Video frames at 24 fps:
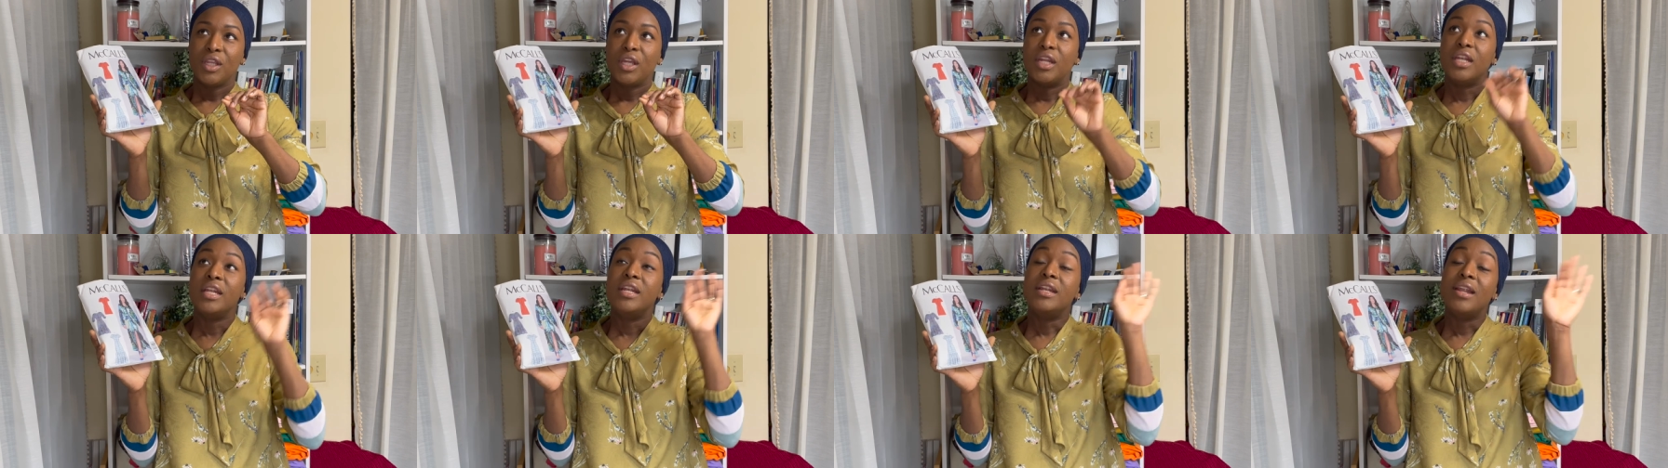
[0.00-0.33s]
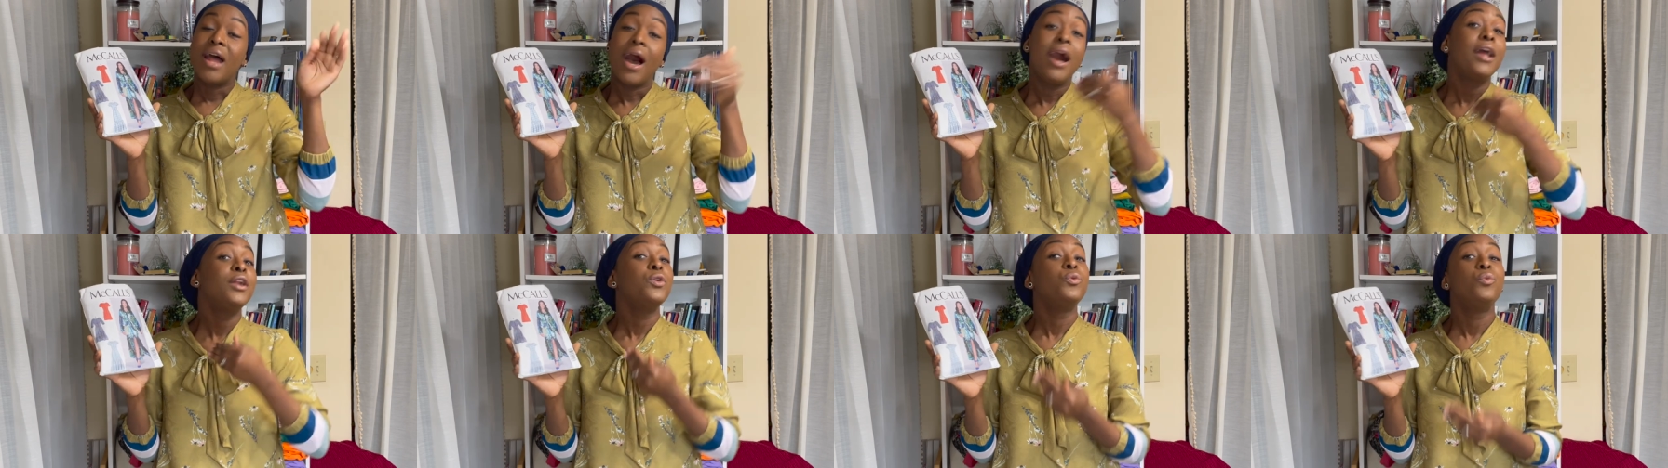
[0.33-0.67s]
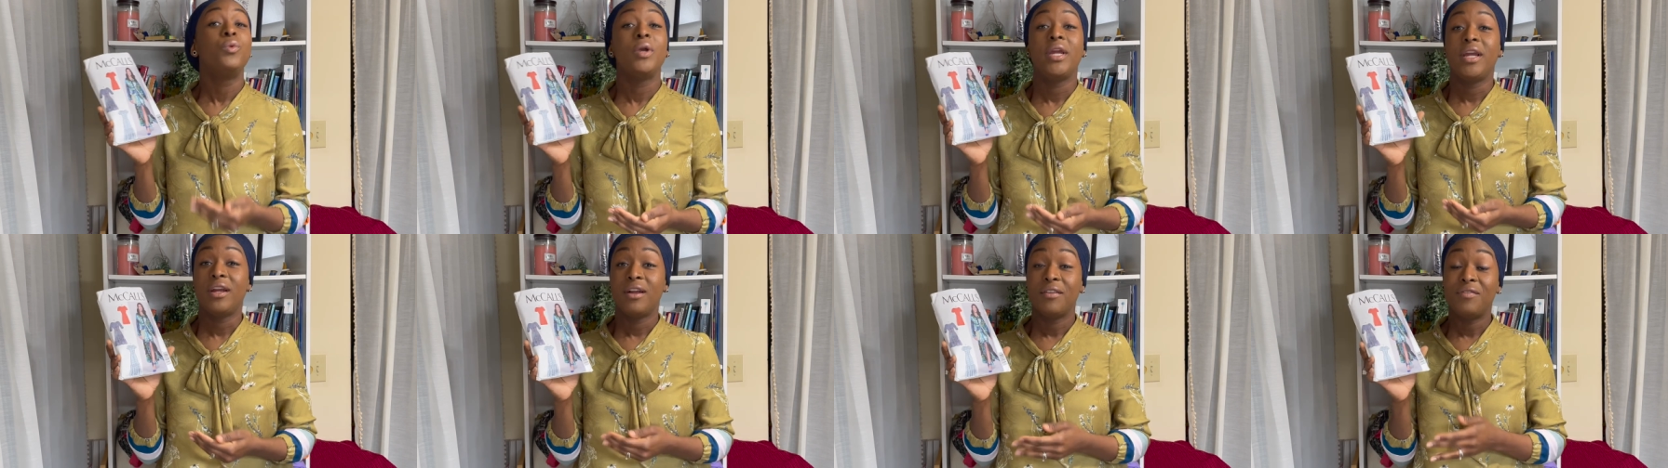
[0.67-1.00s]
not
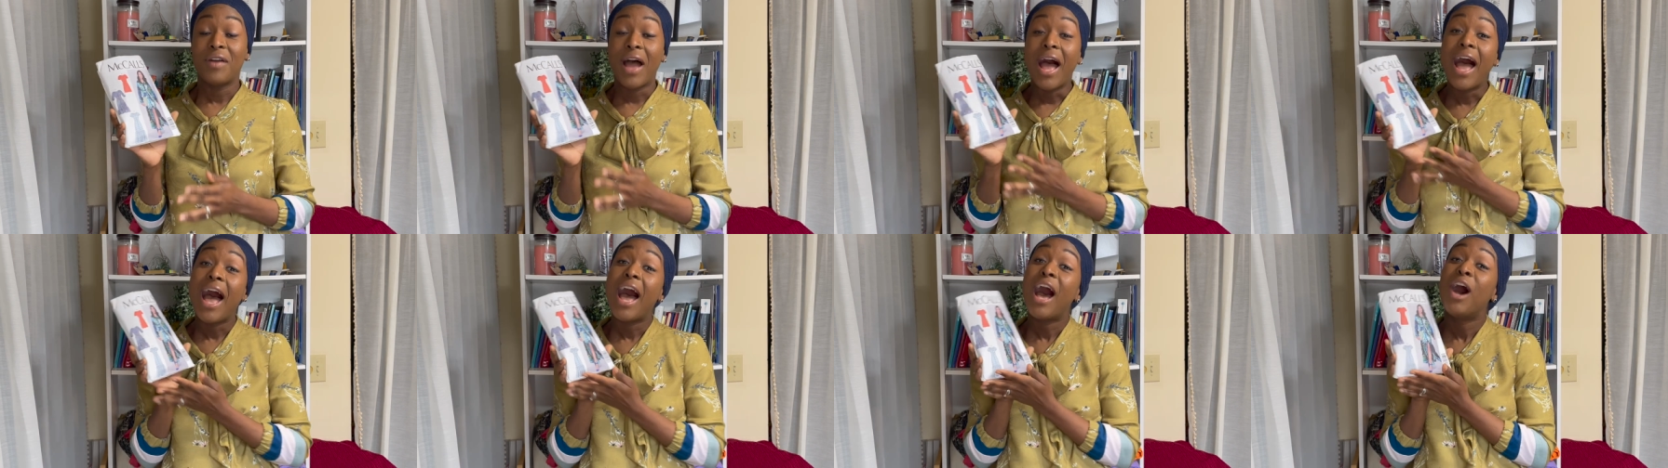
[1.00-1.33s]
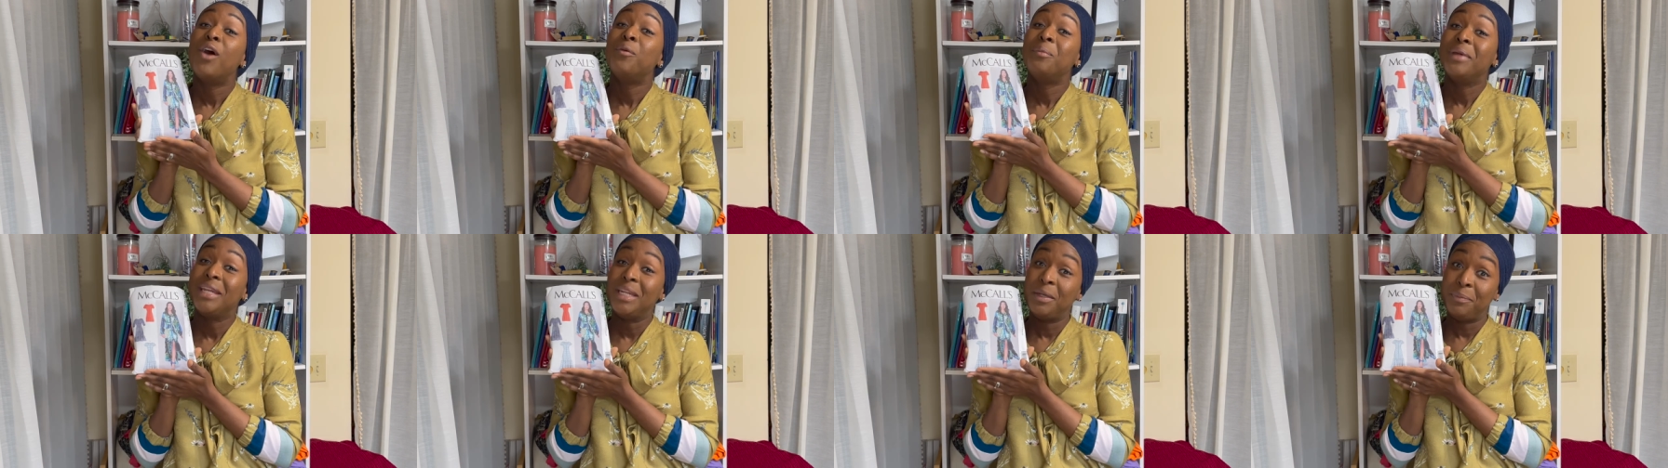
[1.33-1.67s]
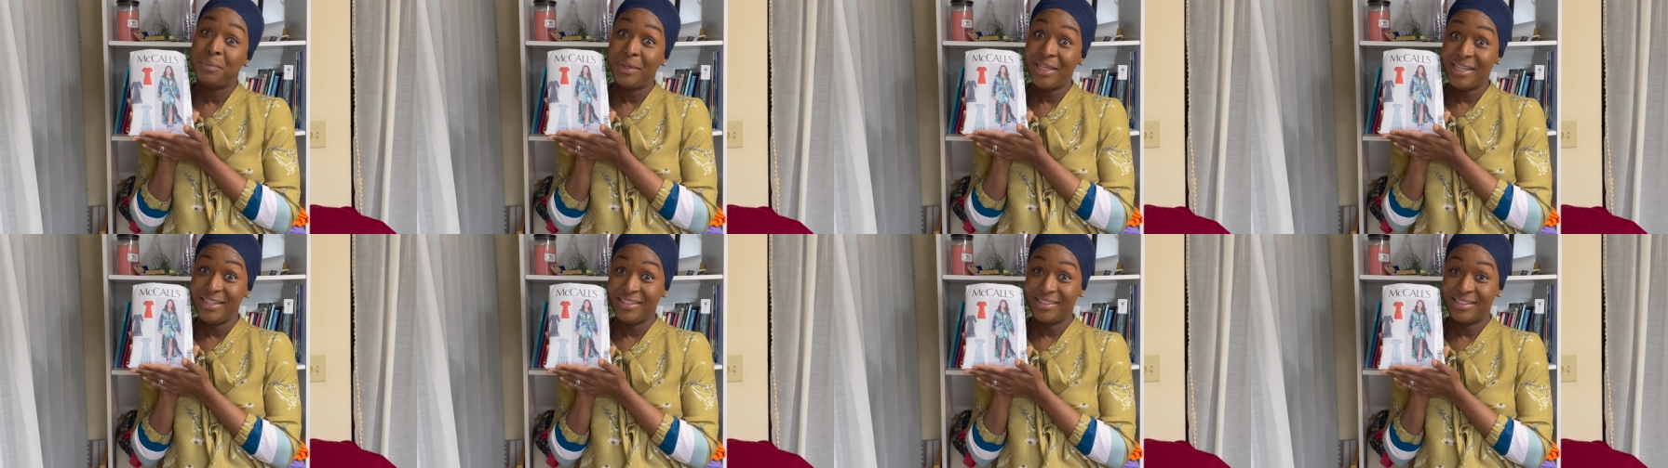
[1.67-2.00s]
aware of how many
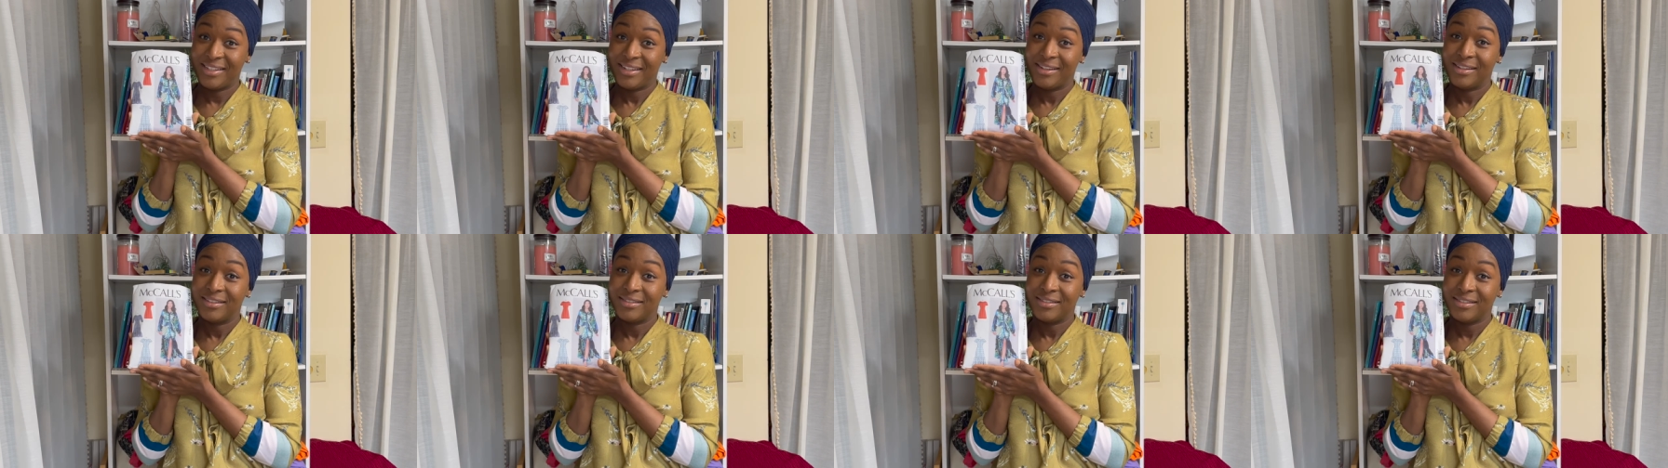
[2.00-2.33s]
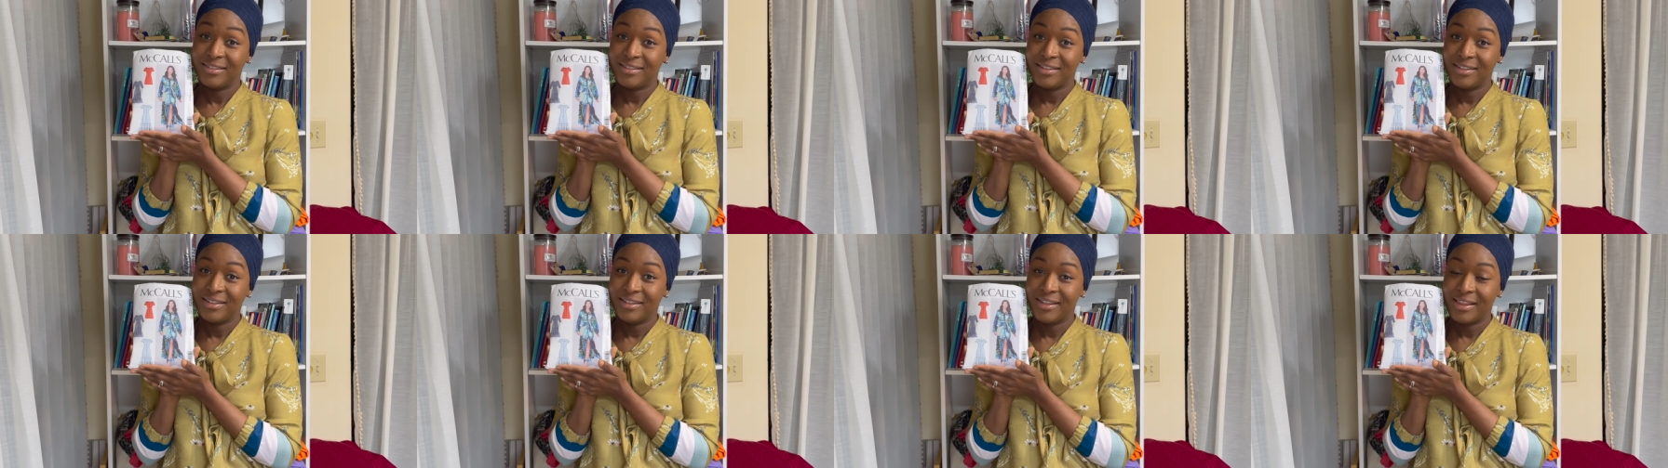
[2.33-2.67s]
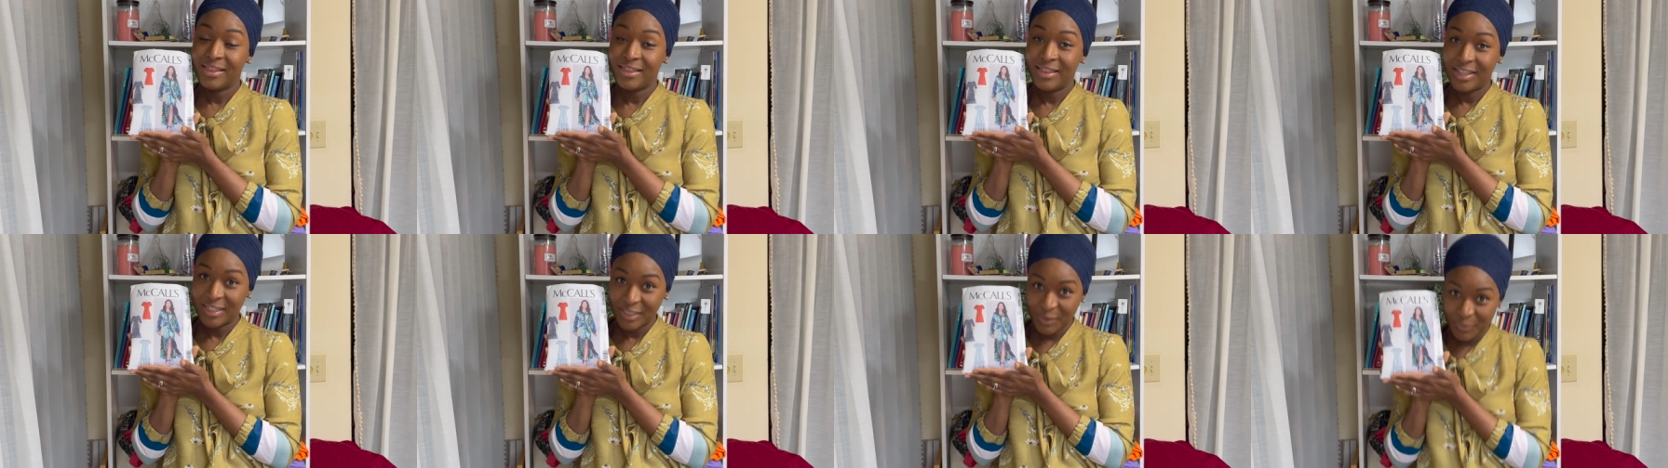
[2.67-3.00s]
pieces
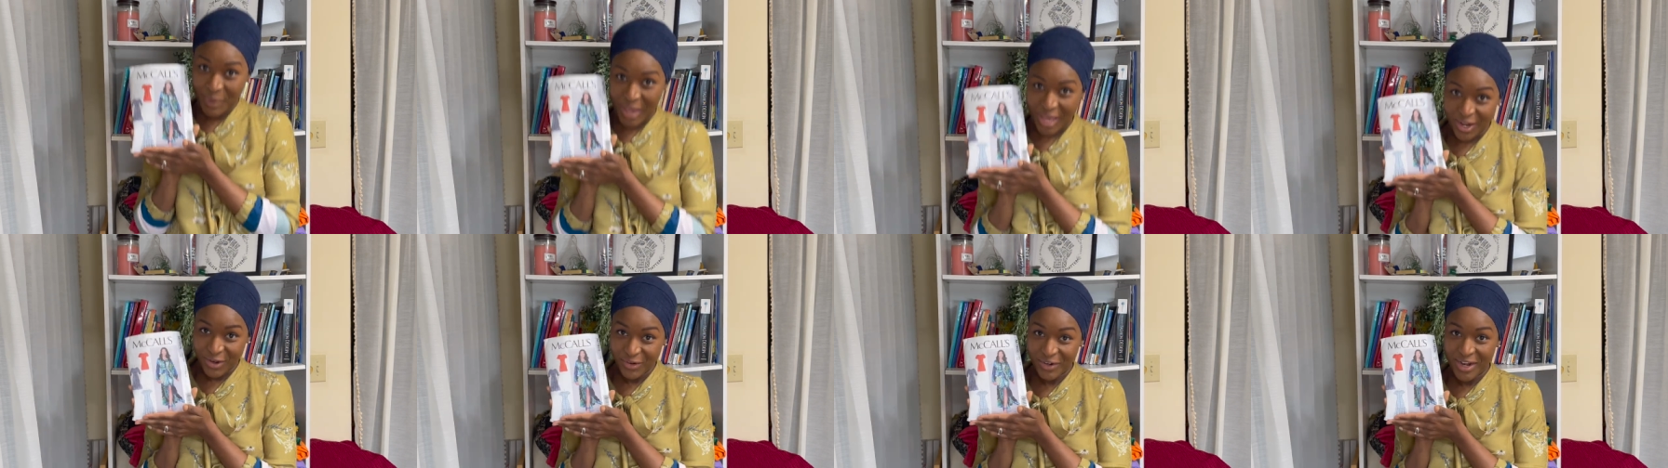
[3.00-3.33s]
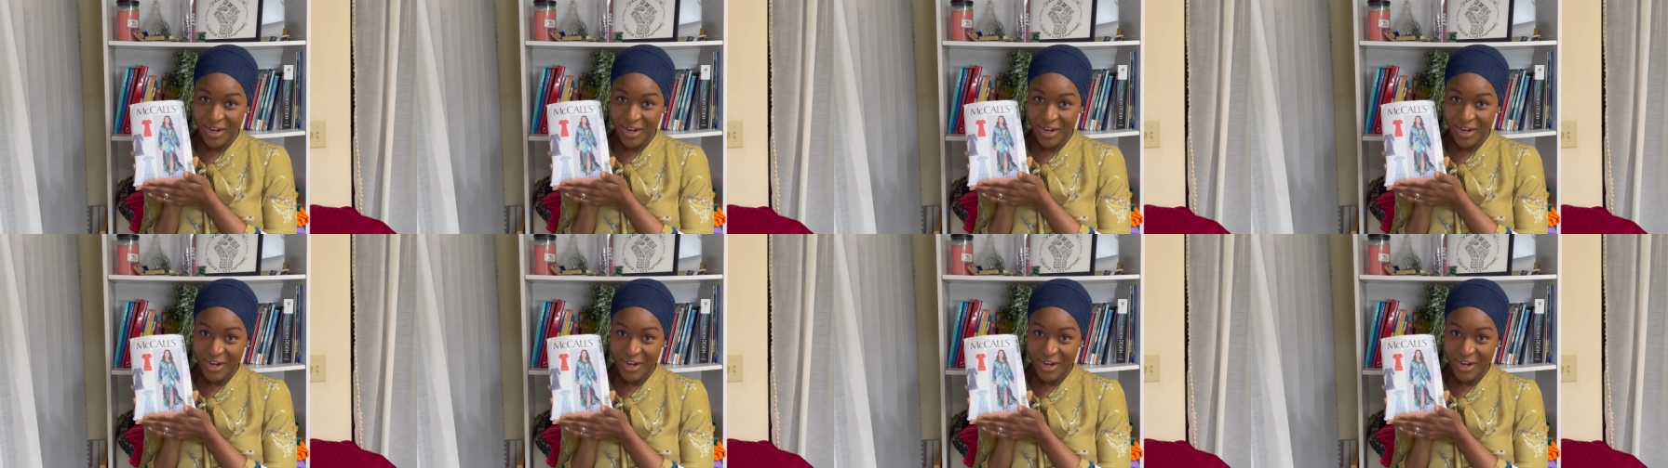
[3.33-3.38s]
this pattern